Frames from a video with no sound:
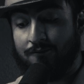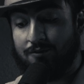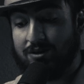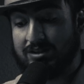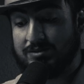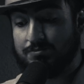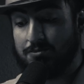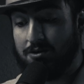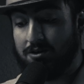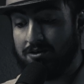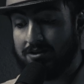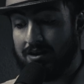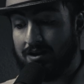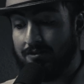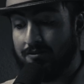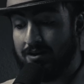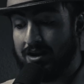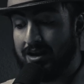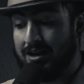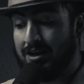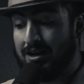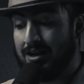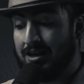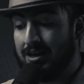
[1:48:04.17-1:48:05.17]
for his birthday,
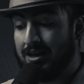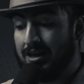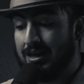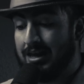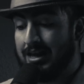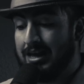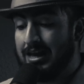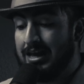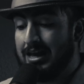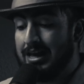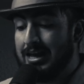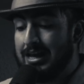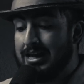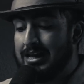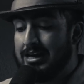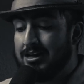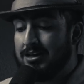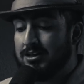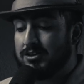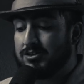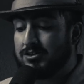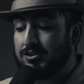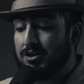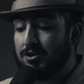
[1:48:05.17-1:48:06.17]
right?
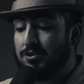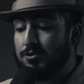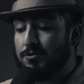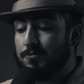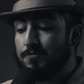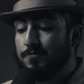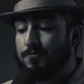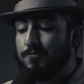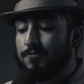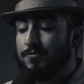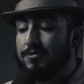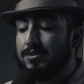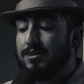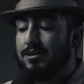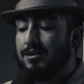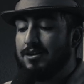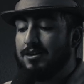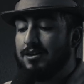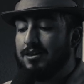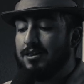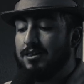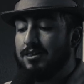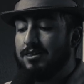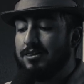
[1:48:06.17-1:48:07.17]
So
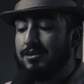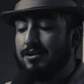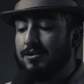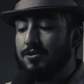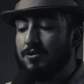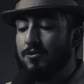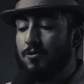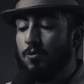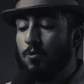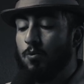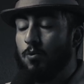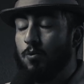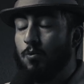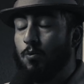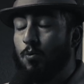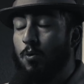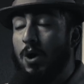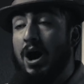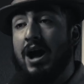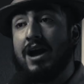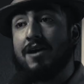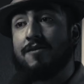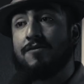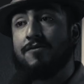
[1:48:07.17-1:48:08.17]
the
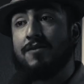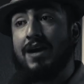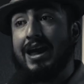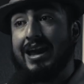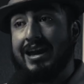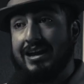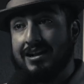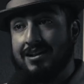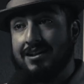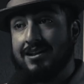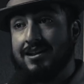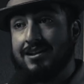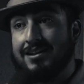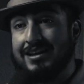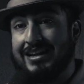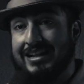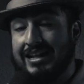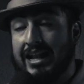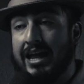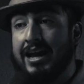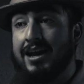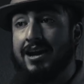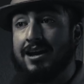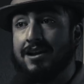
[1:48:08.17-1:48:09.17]
wife,
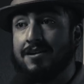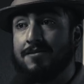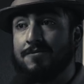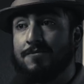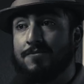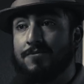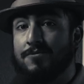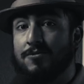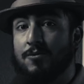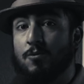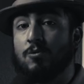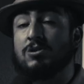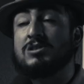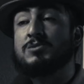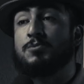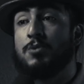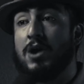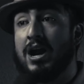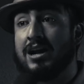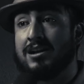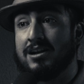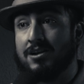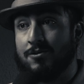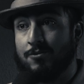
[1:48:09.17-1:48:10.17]
Elaine, was
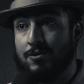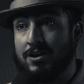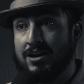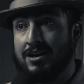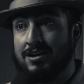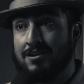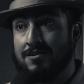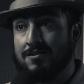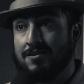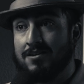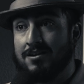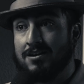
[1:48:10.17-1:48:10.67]
pregnant, right?